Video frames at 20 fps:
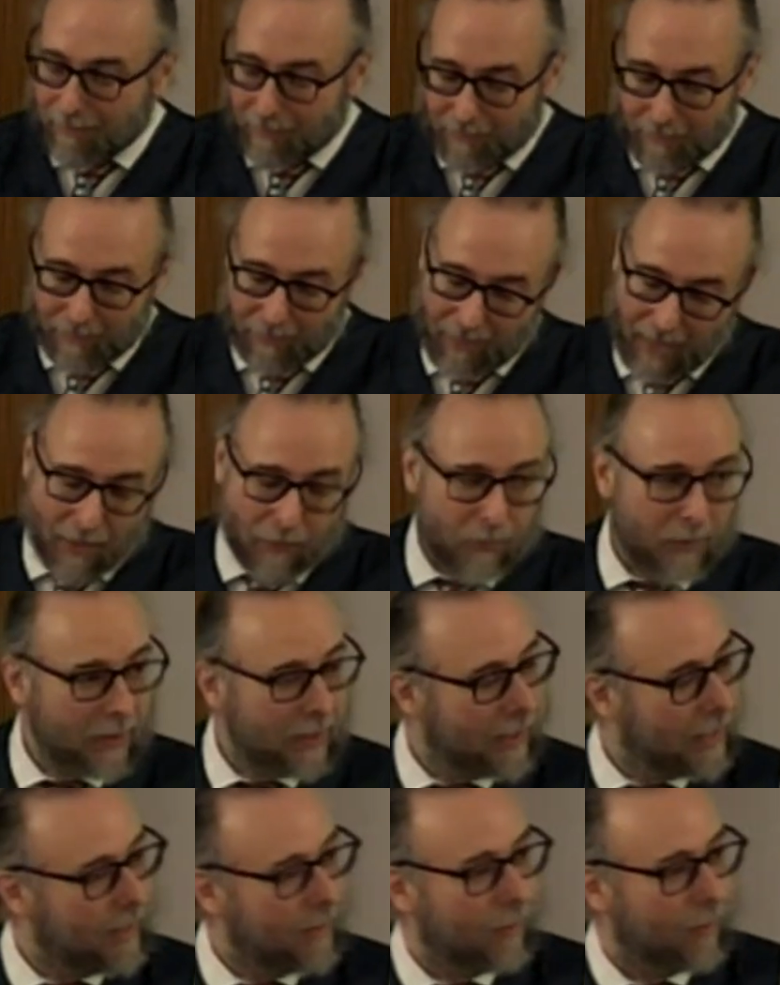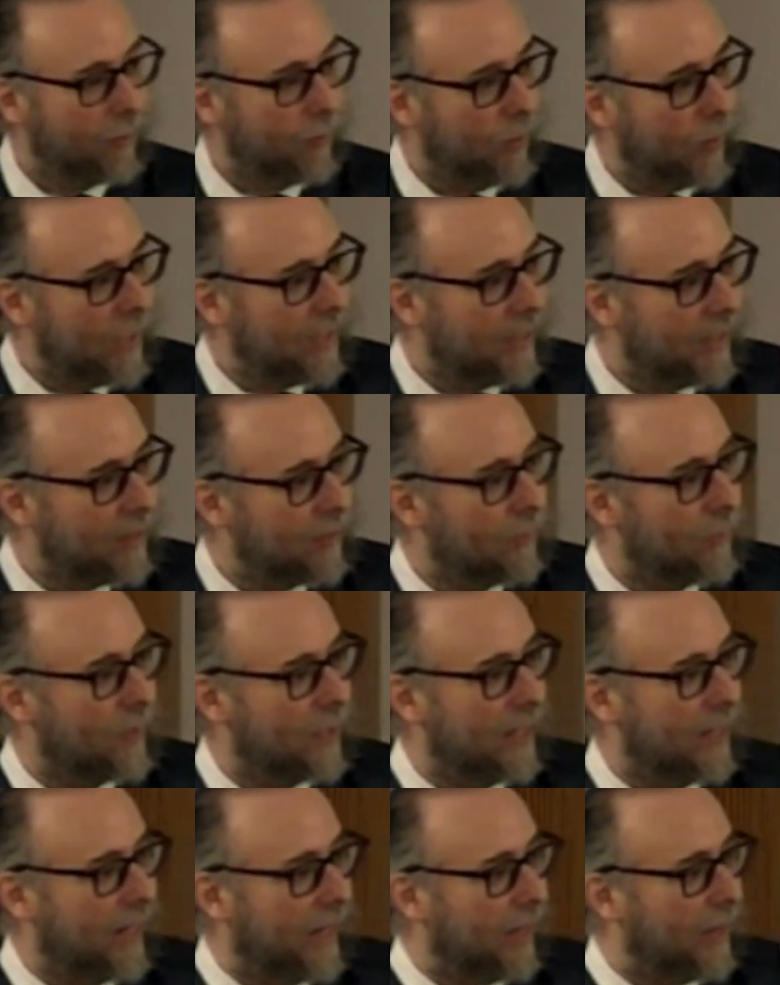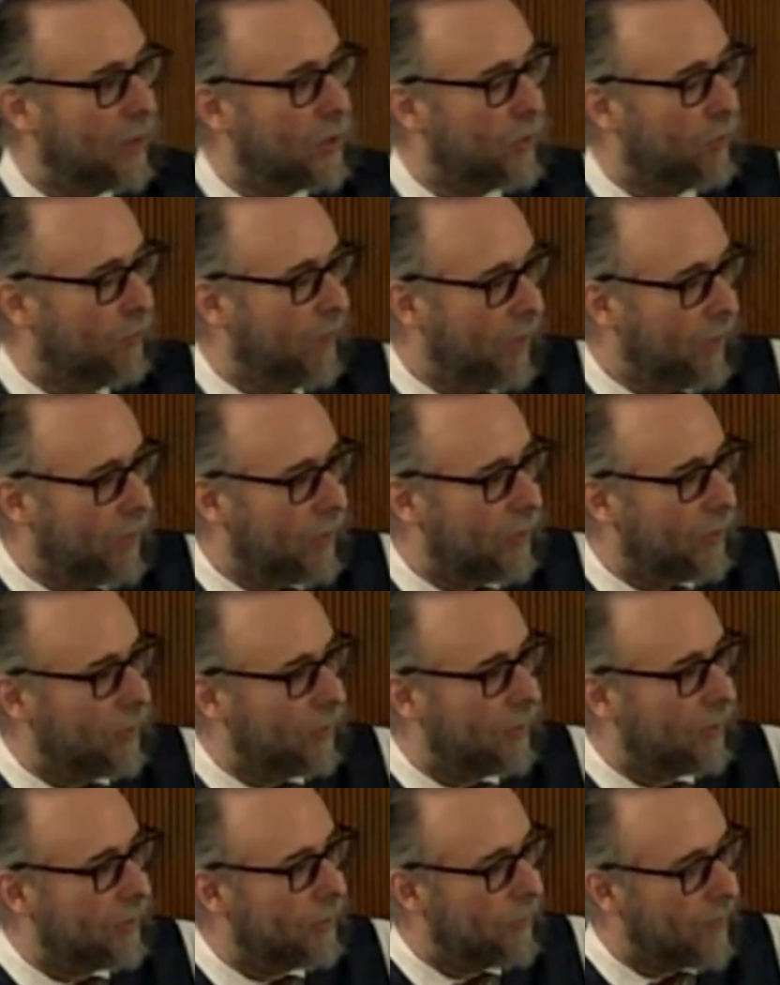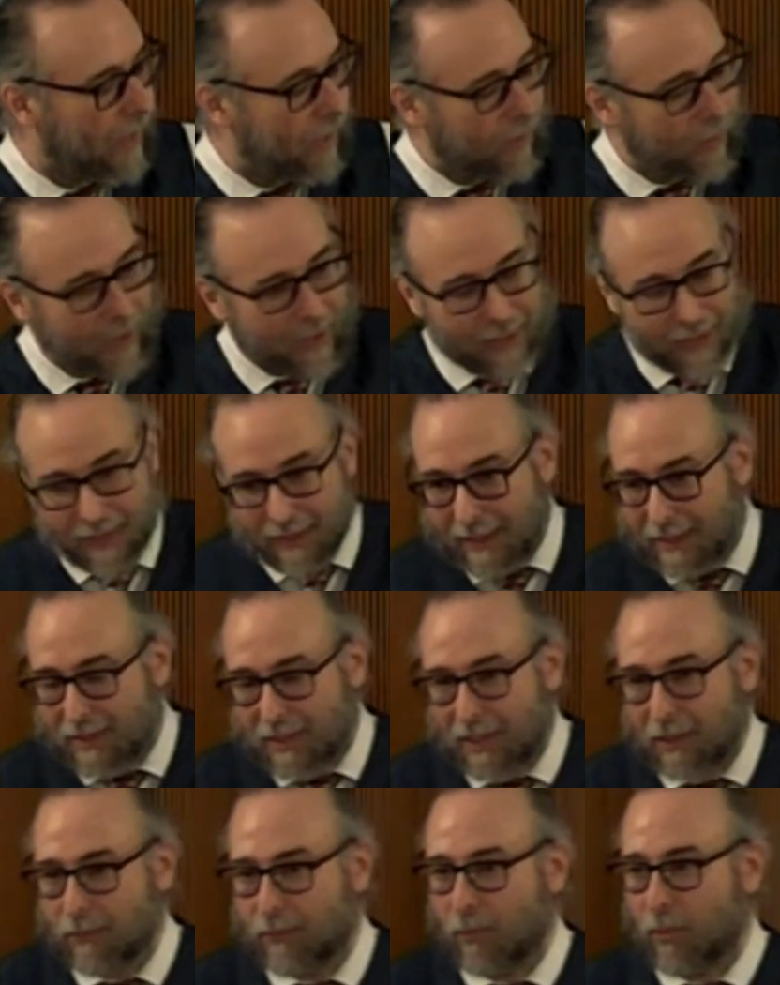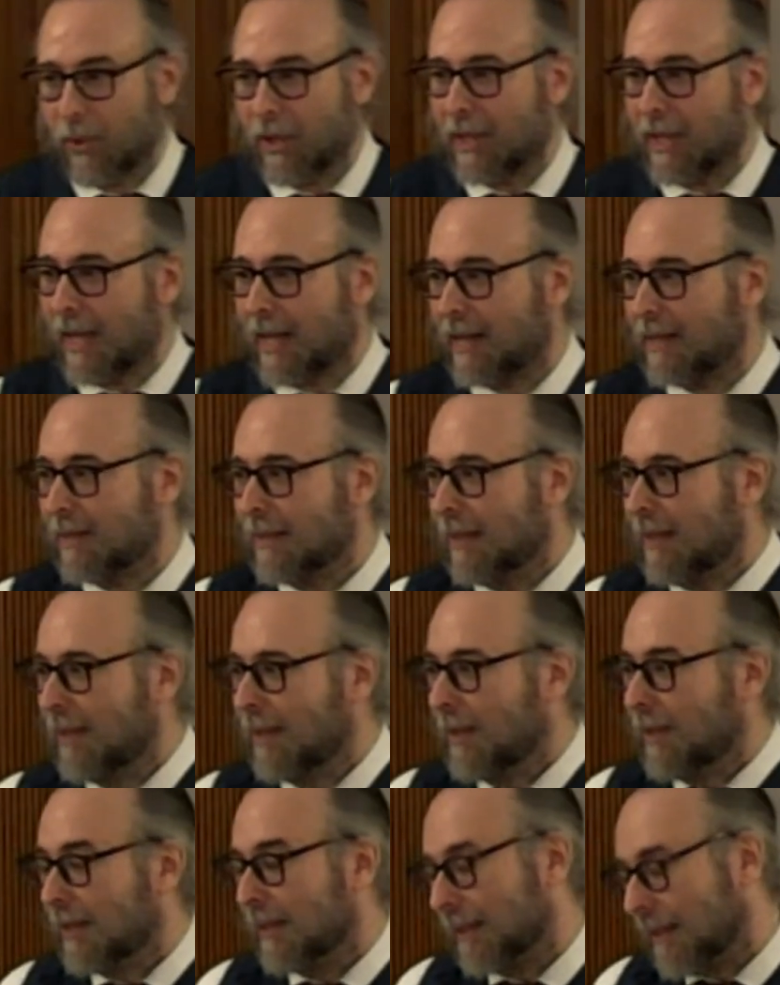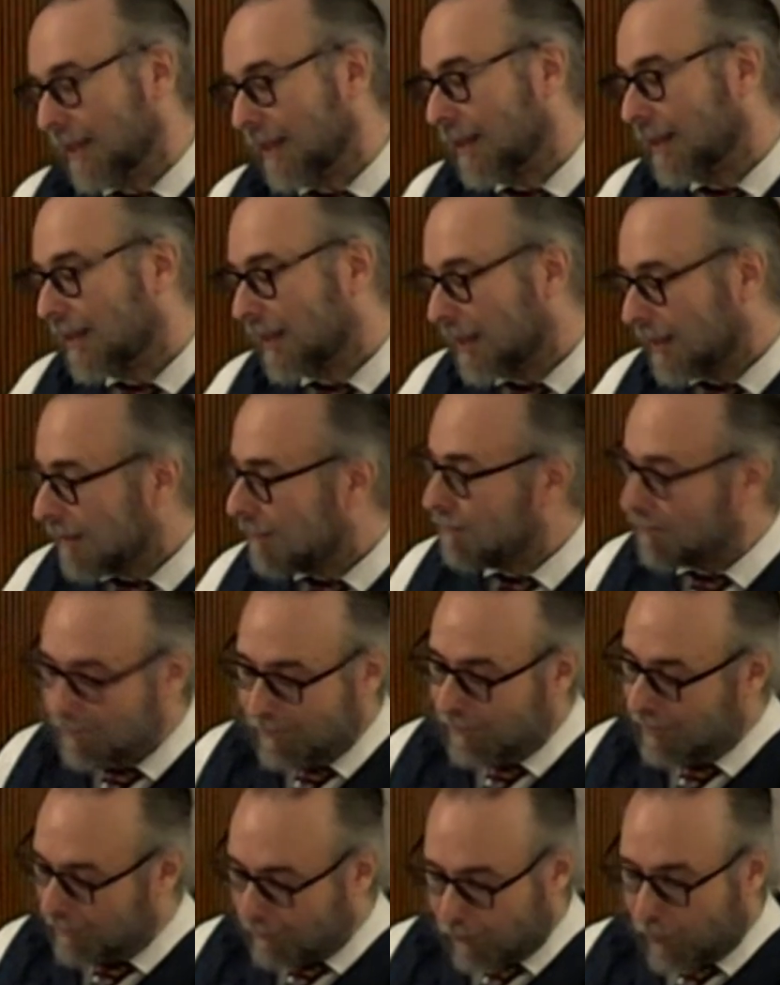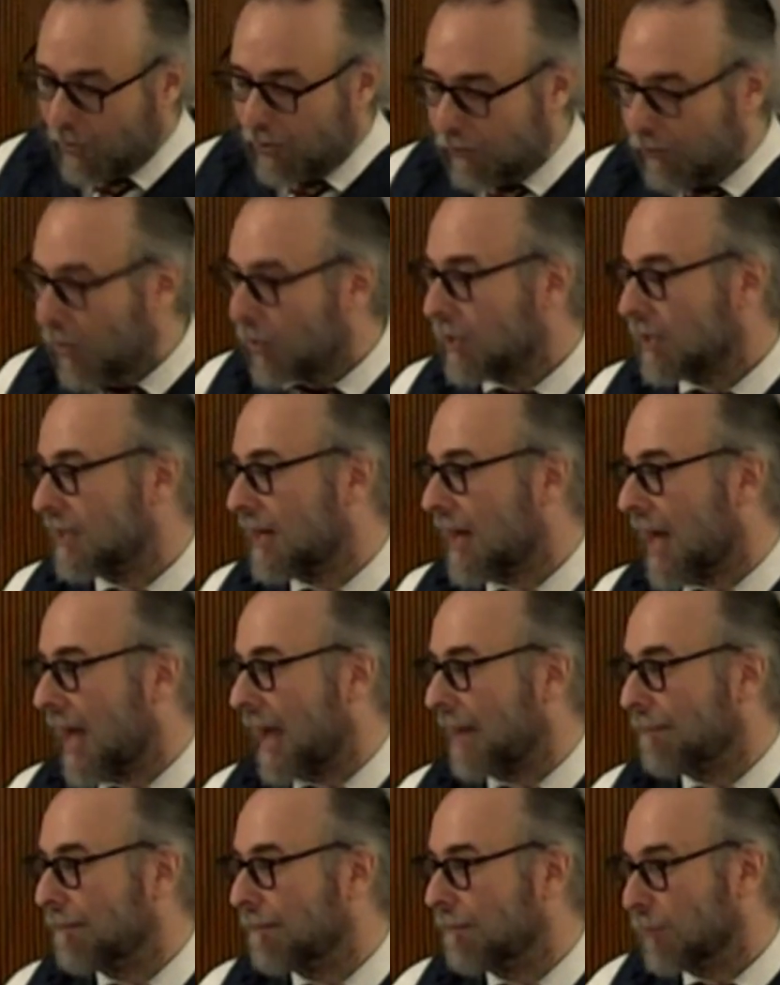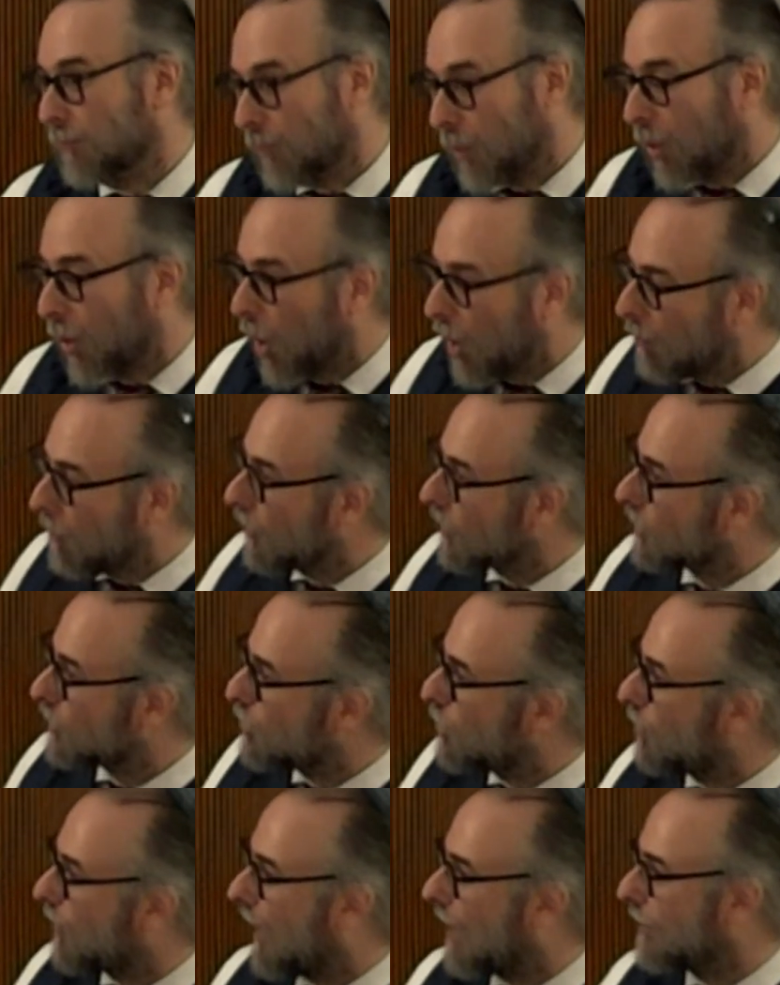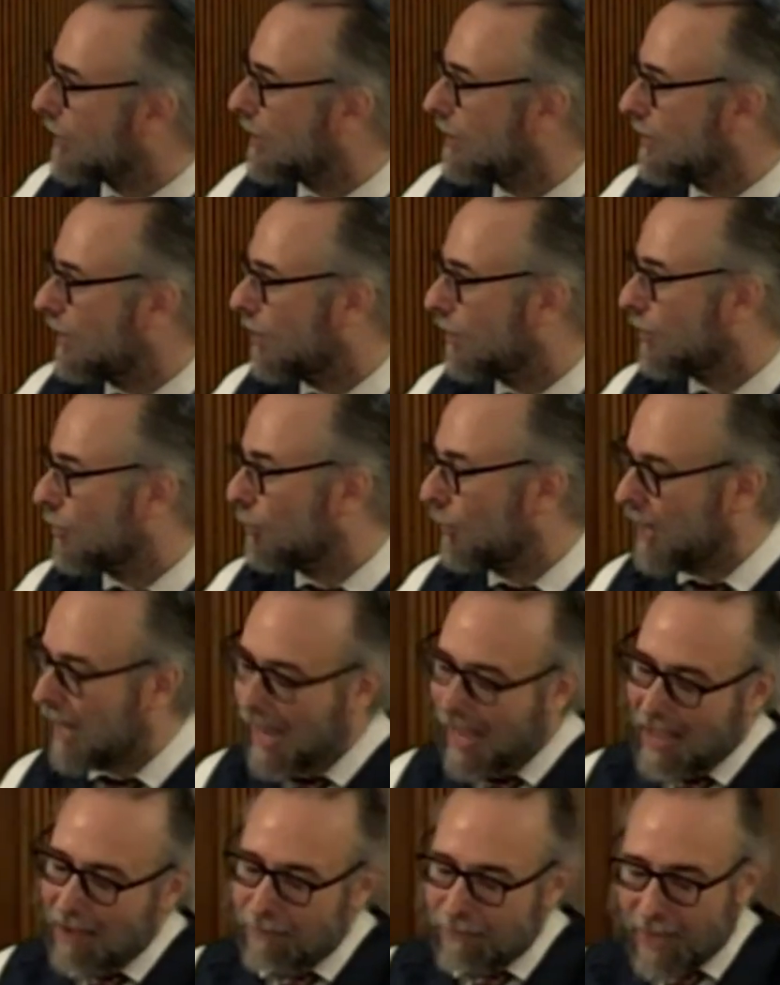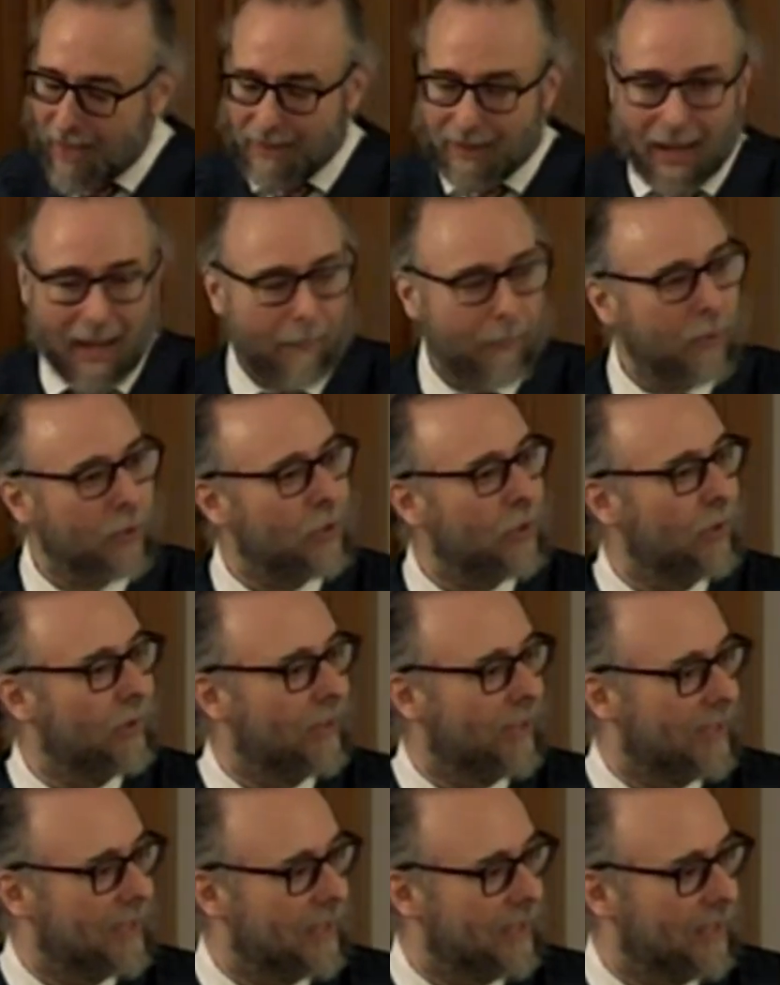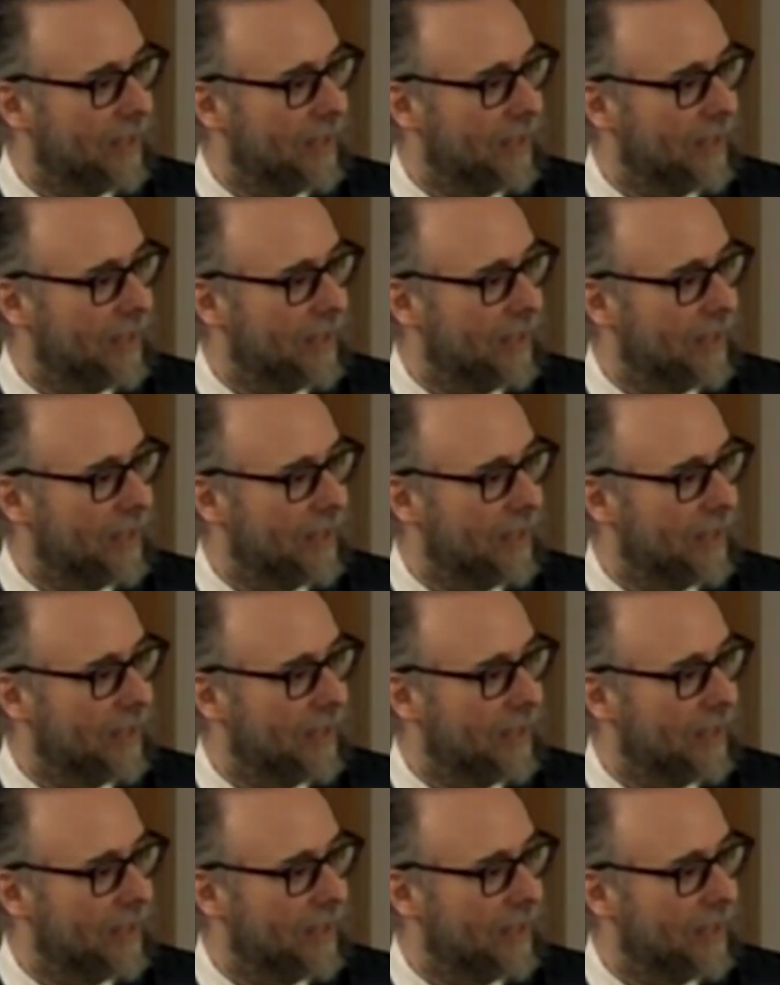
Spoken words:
thankfully, we live in an age of miracles where since 1948, since for the first time for almost 2,000 years, we have that opportunity.